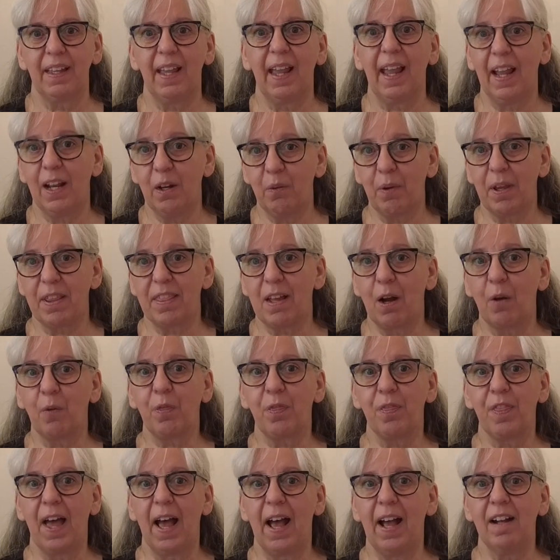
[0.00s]
And
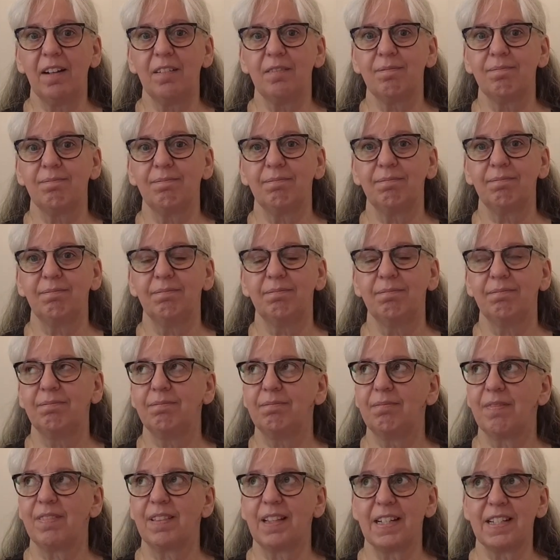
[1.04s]
without that,
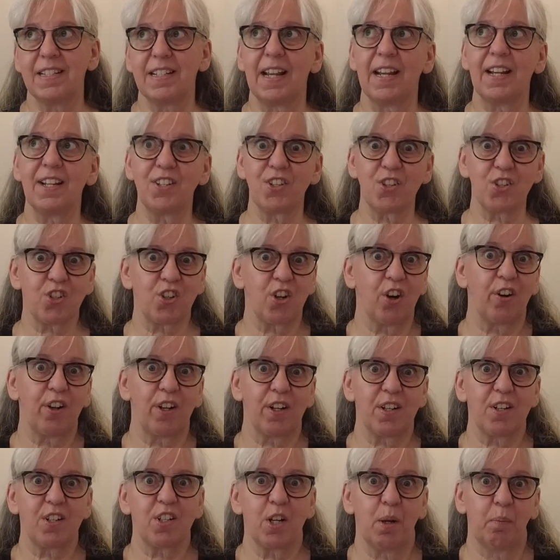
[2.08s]
the days started
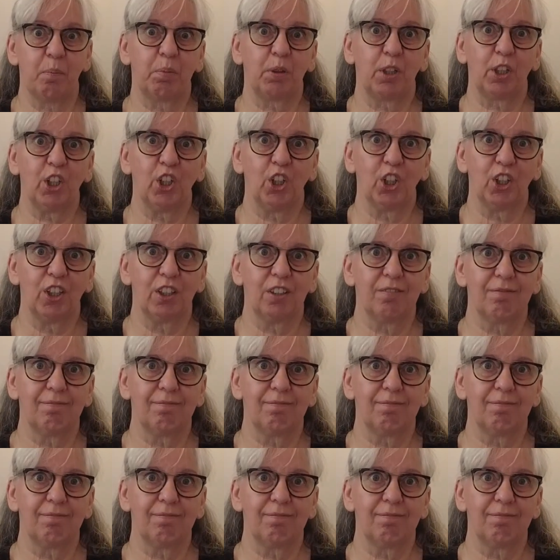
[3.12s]
to blur.